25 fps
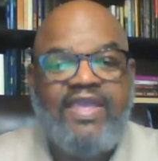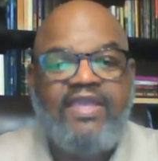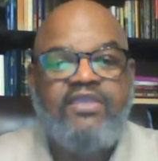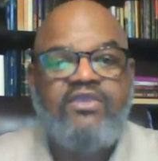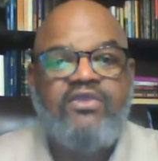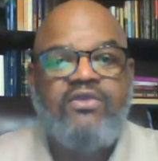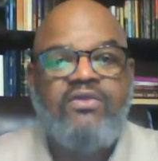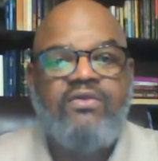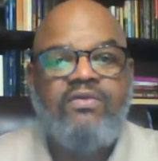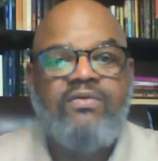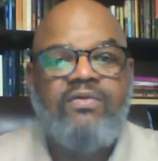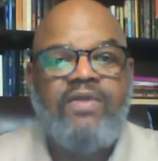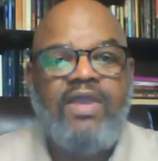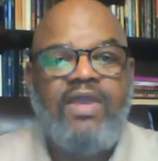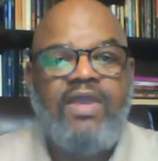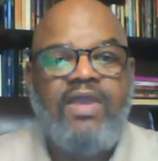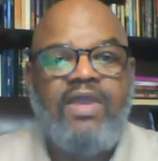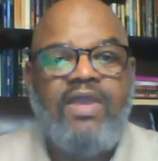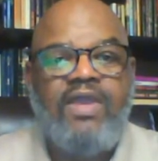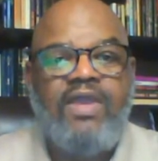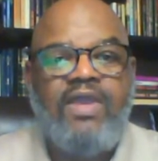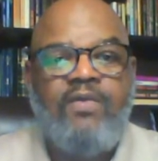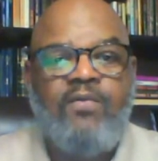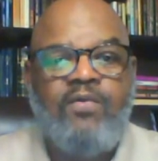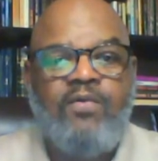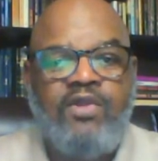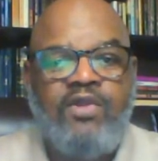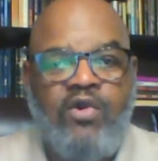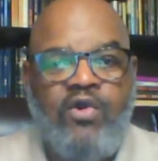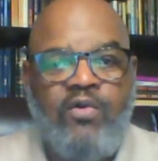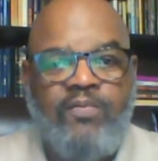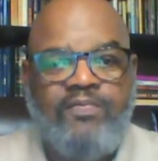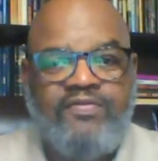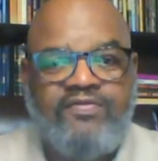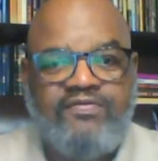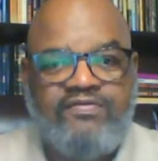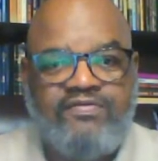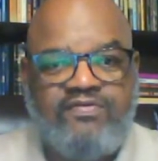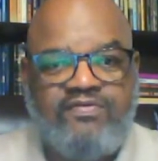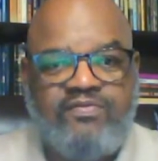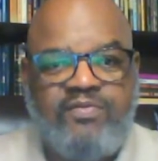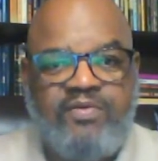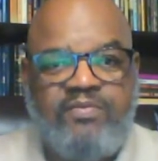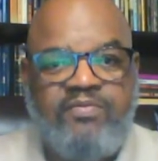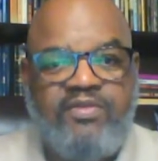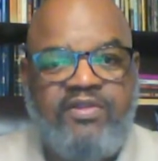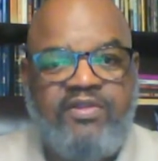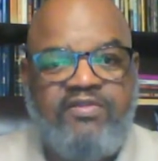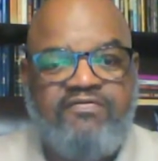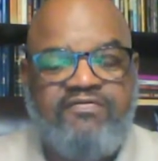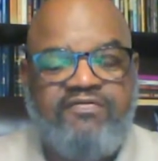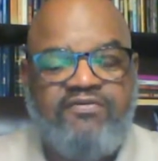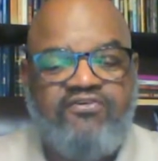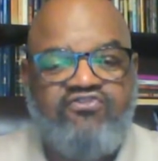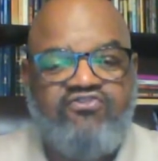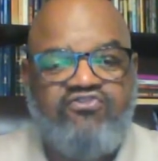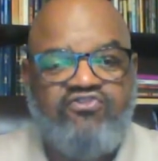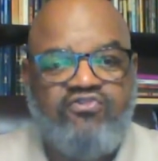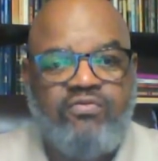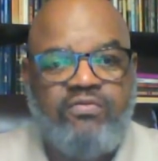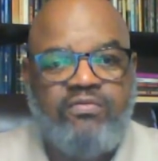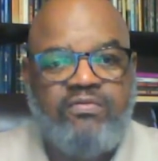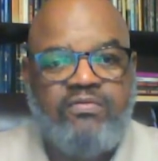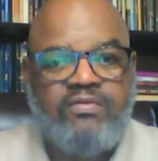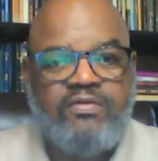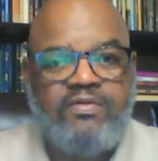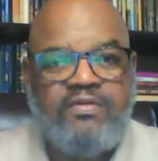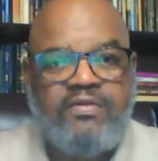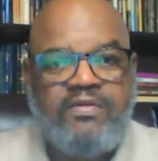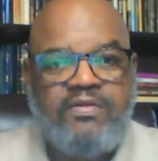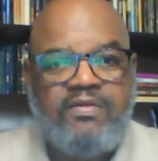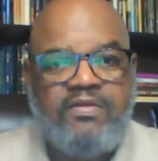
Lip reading: Thank you, and we hope this has been beneficial,